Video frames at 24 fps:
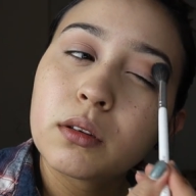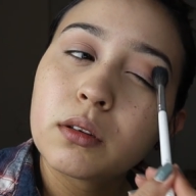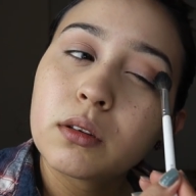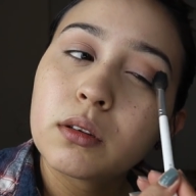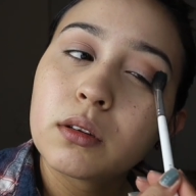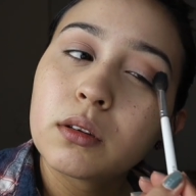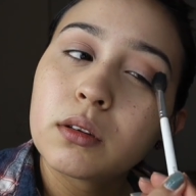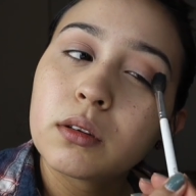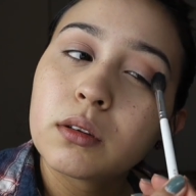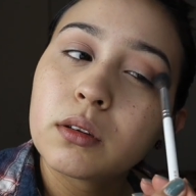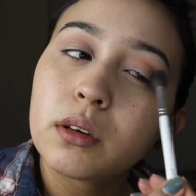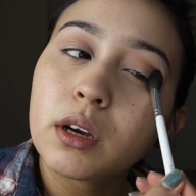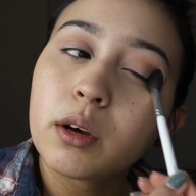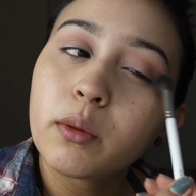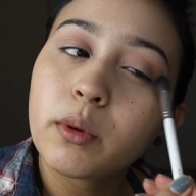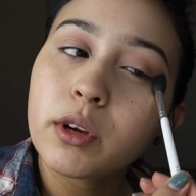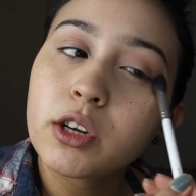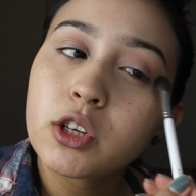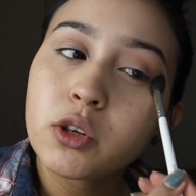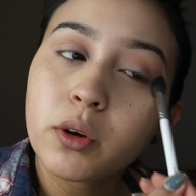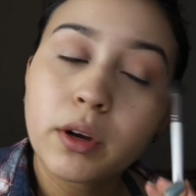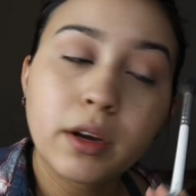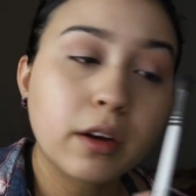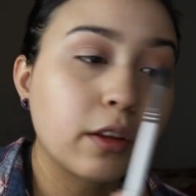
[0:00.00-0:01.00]
I
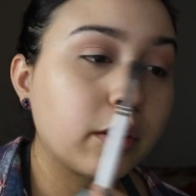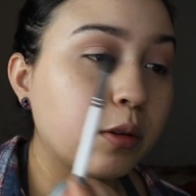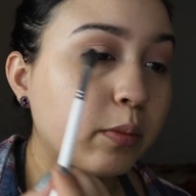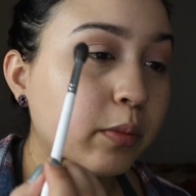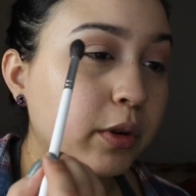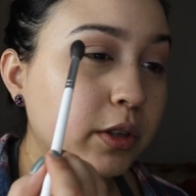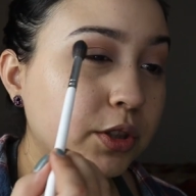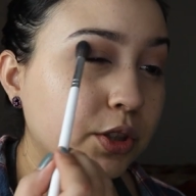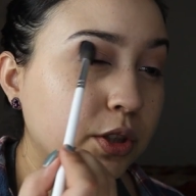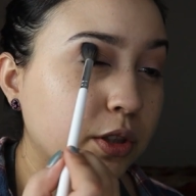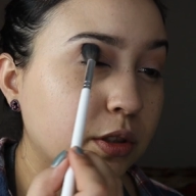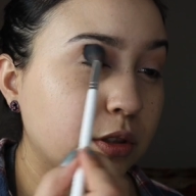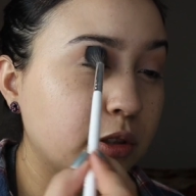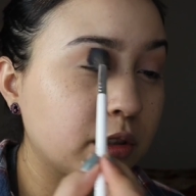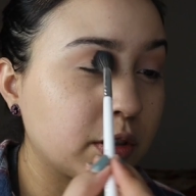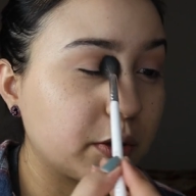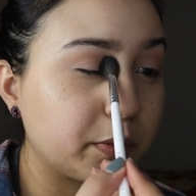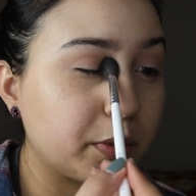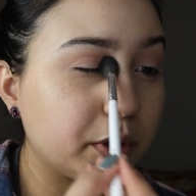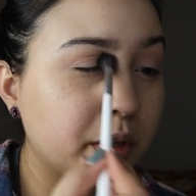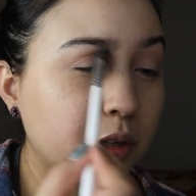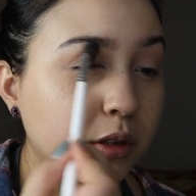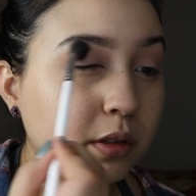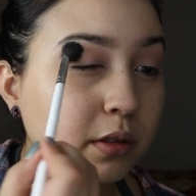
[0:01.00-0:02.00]
wanna try other brushes
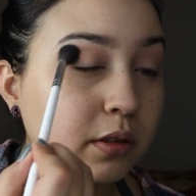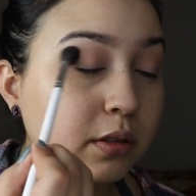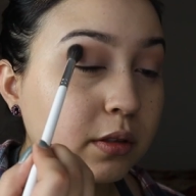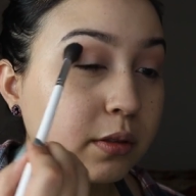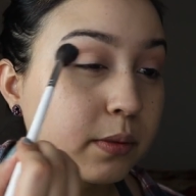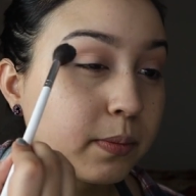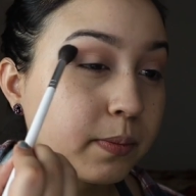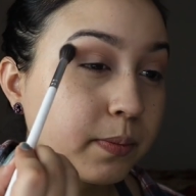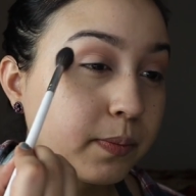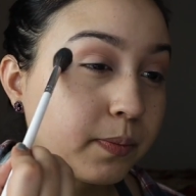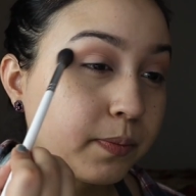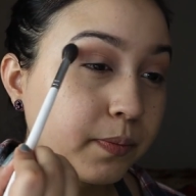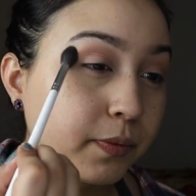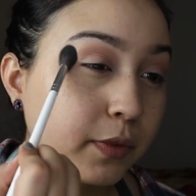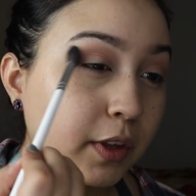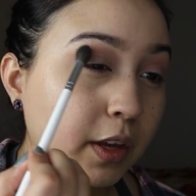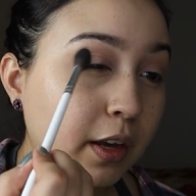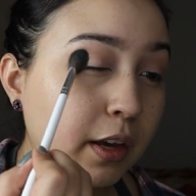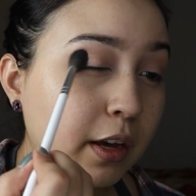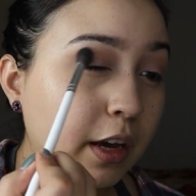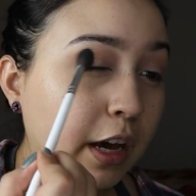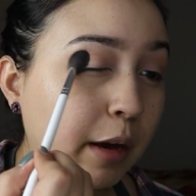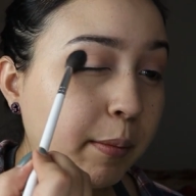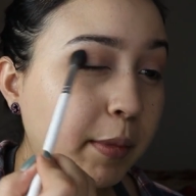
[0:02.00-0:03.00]
just because,
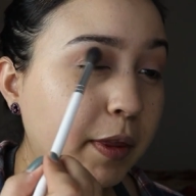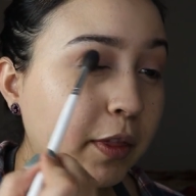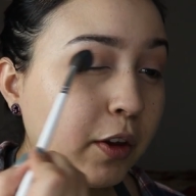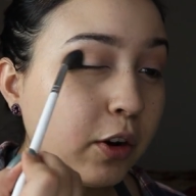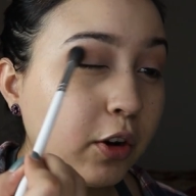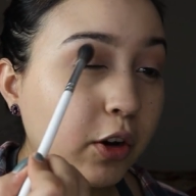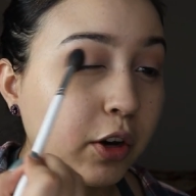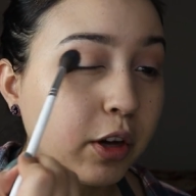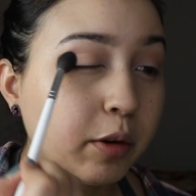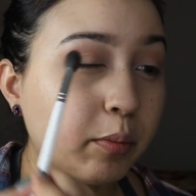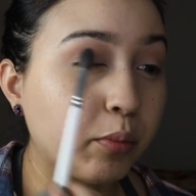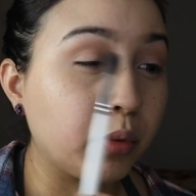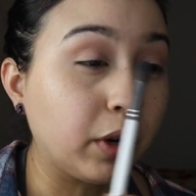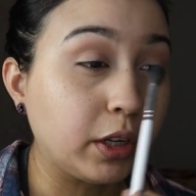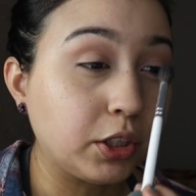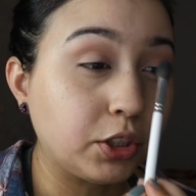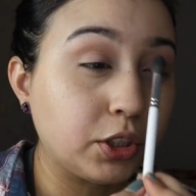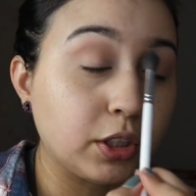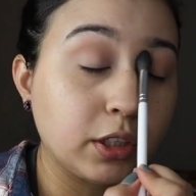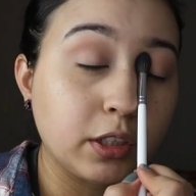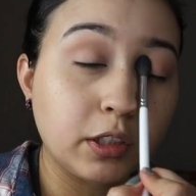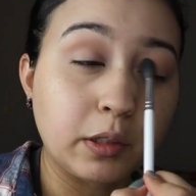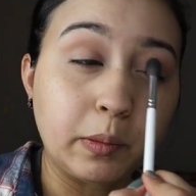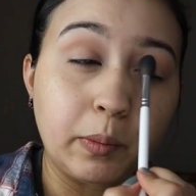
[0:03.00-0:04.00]
I mean, they're good
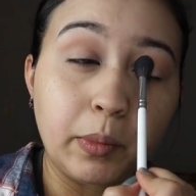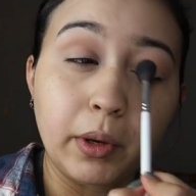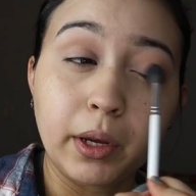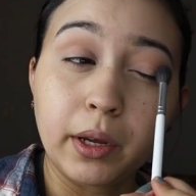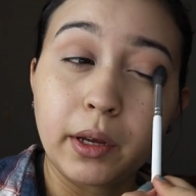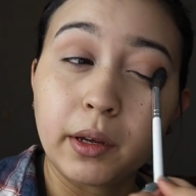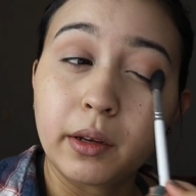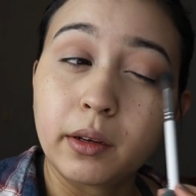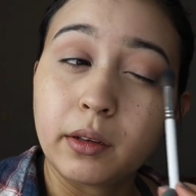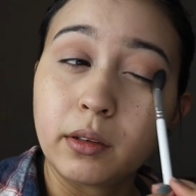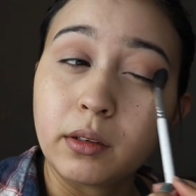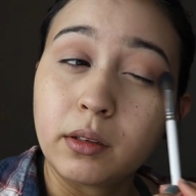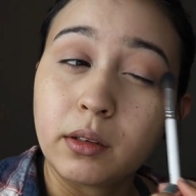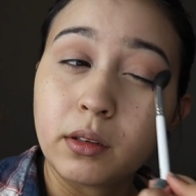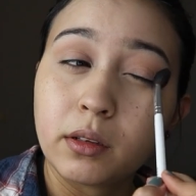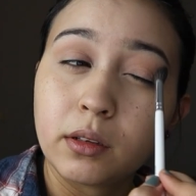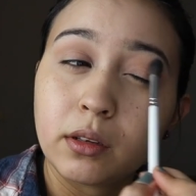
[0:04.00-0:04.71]
brushes, but